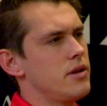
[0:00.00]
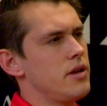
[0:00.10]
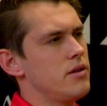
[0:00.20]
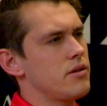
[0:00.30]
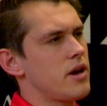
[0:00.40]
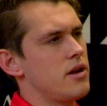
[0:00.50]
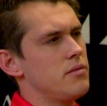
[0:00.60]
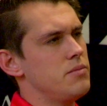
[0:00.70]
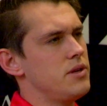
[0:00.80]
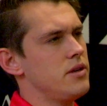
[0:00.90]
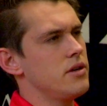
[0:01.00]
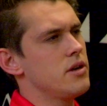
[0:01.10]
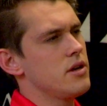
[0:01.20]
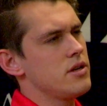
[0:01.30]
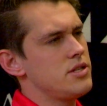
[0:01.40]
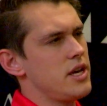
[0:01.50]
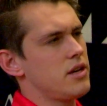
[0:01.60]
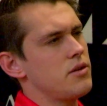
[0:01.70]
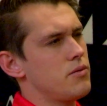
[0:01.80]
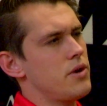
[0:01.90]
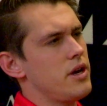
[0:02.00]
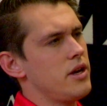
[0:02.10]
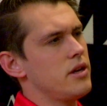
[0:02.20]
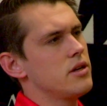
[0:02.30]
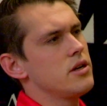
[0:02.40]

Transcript: and it'll kind of be taken away,